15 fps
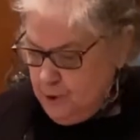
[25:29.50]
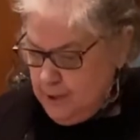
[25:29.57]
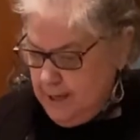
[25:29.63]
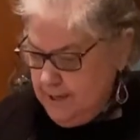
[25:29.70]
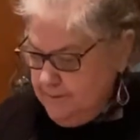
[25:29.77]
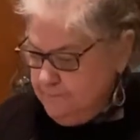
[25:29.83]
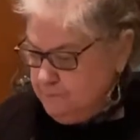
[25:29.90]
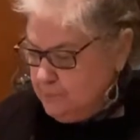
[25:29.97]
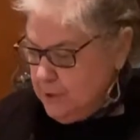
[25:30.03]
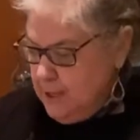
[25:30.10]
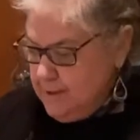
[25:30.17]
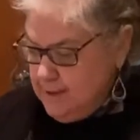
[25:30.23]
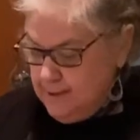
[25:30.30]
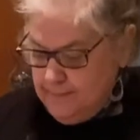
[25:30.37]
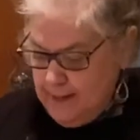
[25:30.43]
Okay,
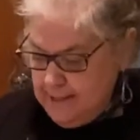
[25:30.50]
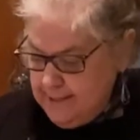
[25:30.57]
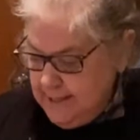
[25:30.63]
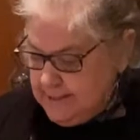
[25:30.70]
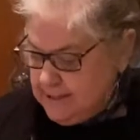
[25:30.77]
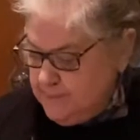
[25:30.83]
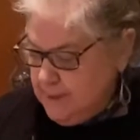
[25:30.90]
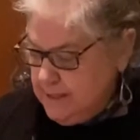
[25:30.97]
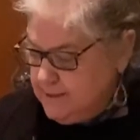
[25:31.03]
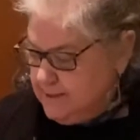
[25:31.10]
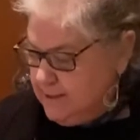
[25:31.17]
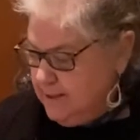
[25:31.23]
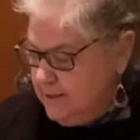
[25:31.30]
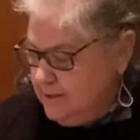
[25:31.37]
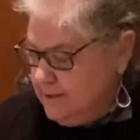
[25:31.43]
then my next
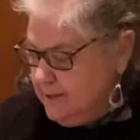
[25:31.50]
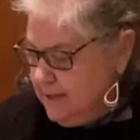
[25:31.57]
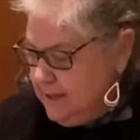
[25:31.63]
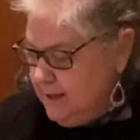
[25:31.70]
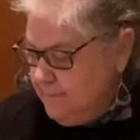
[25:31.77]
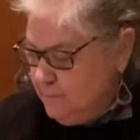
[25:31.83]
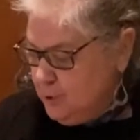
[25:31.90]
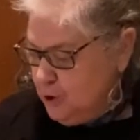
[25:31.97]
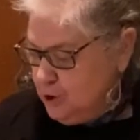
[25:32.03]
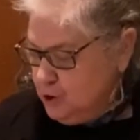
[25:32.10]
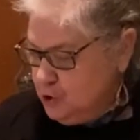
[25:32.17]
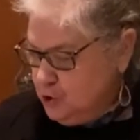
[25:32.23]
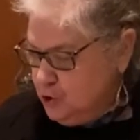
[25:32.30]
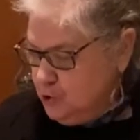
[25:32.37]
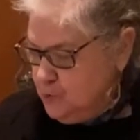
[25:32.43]
pizza that I'm going
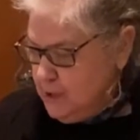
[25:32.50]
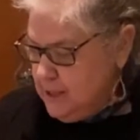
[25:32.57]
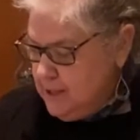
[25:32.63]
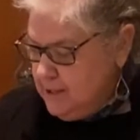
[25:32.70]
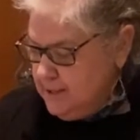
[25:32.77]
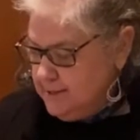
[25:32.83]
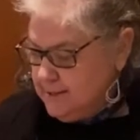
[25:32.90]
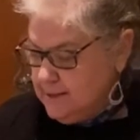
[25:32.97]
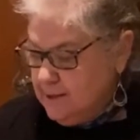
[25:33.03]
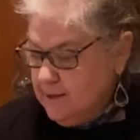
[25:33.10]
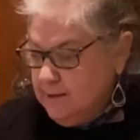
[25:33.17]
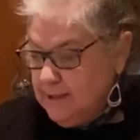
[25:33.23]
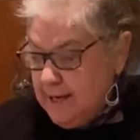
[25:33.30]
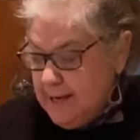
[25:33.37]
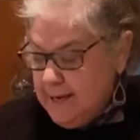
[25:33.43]
to do is
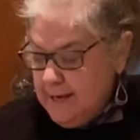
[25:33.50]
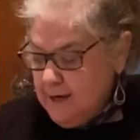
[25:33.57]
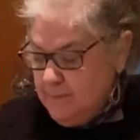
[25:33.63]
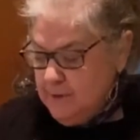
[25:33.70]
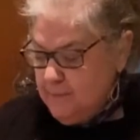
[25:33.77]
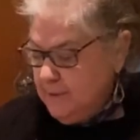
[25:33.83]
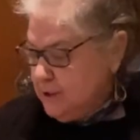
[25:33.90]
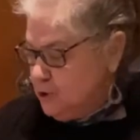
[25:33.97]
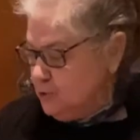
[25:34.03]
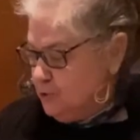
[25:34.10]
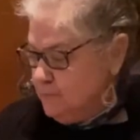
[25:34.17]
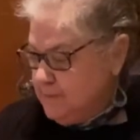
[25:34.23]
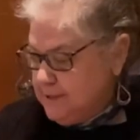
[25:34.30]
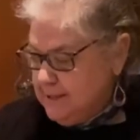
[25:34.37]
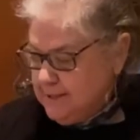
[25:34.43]
ham and mushrooms.